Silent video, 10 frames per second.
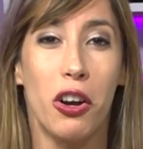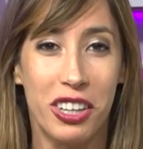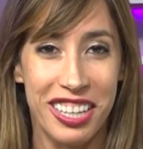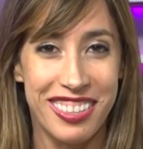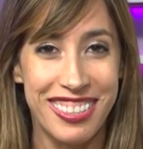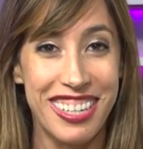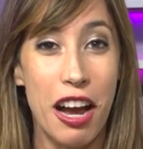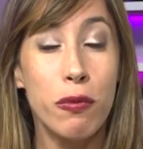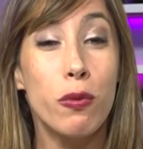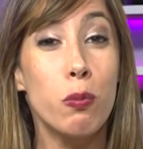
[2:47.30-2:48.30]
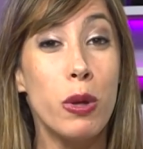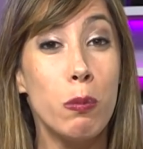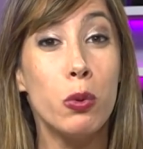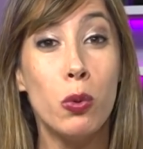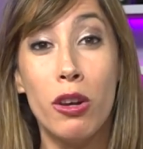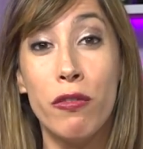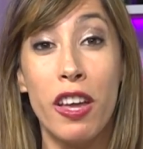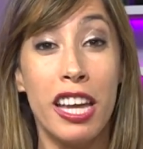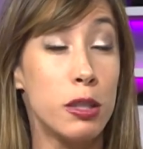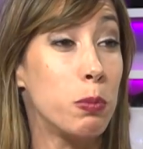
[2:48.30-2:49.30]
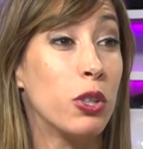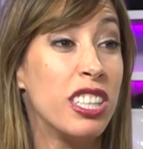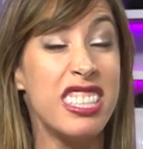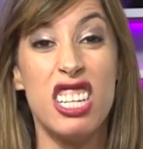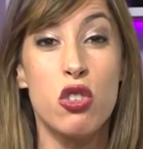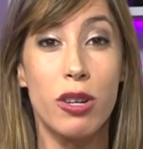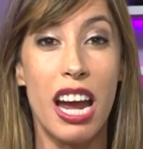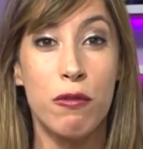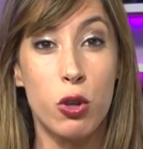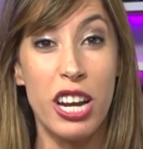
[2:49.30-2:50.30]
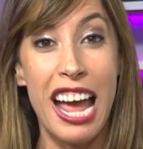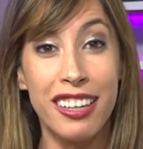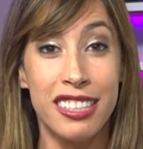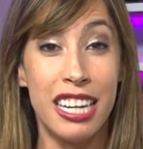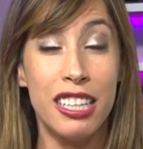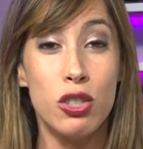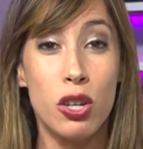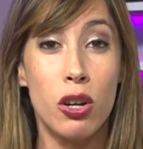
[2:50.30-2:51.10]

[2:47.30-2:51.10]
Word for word: darkest stuff with people who have experienced injury after an accident.